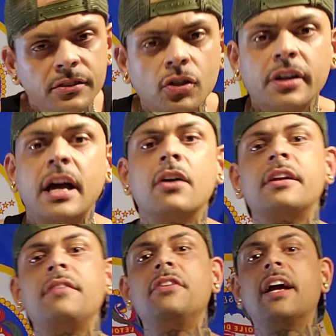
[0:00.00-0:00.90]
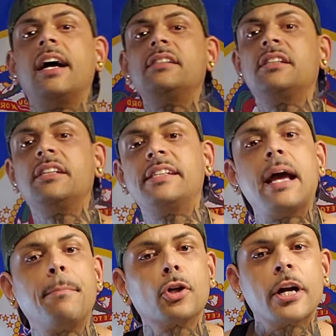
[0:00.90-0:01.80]
So I'll give you guys an
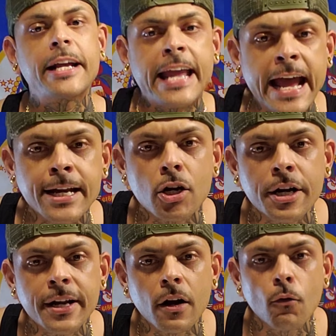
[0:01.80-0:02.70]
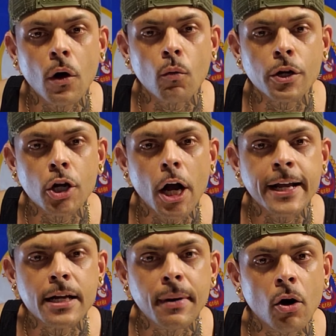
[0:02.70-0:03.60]
example or a gander here at what we're
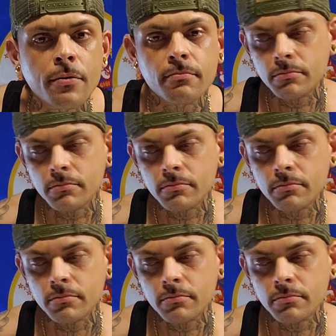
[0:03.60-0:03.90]
talking about.